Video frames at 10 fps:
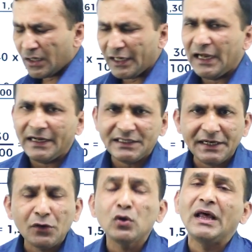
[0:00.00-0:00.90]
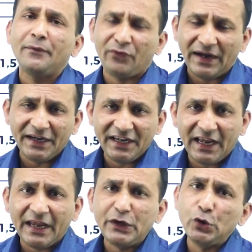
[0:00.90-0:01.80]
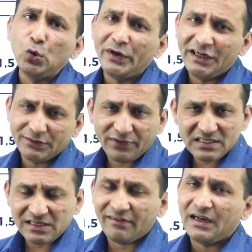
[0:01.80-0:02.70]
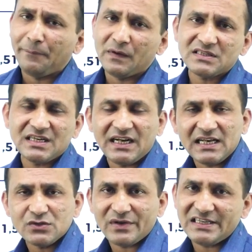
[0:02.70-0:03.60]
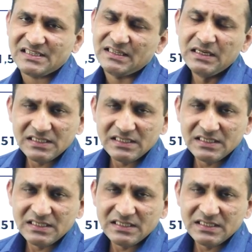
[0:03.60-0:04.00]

related to the finding a unit for 70% as well as